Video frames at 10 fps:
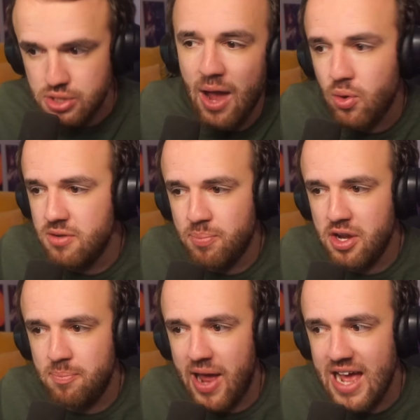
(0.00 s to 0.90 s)
I wouldn't put
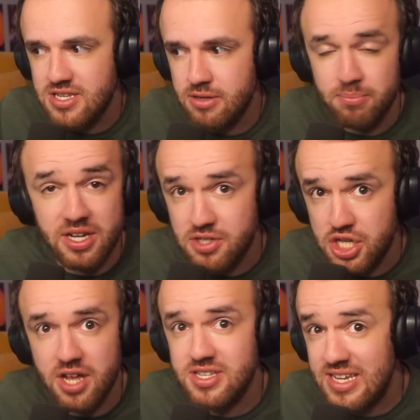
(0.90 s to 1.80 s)
it past them, but if
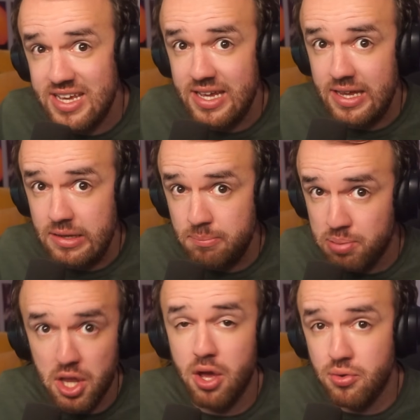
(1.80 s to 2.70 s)
Chelsea
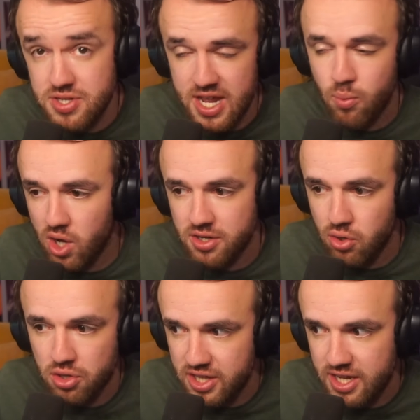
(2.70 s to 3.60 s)
blows a
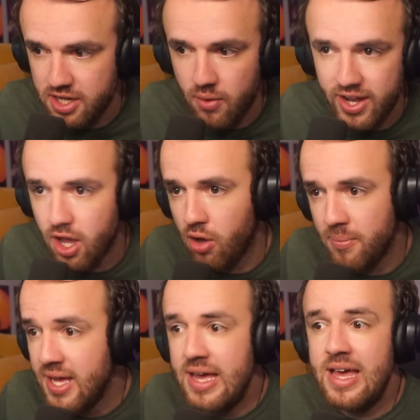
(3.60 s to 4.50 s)
1-goal lead going home,
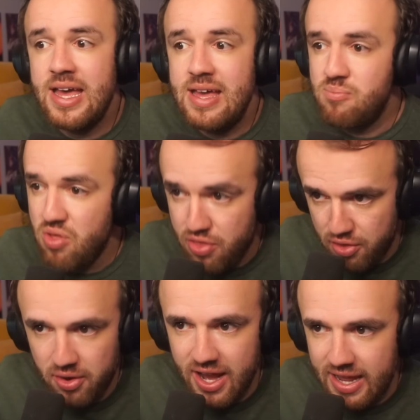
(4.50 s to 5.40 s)

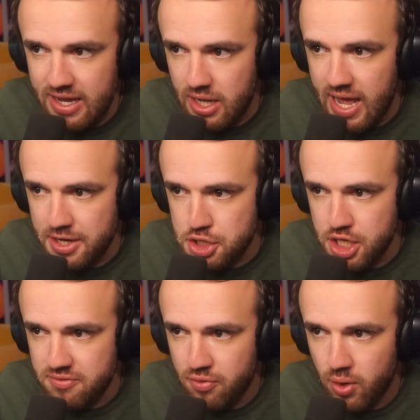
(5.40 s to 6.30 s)
they're going to eat a lot of
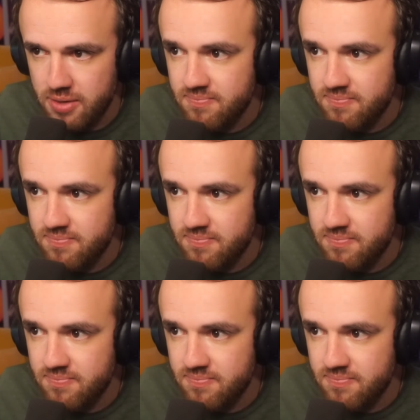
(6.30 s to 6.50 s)
shit for it.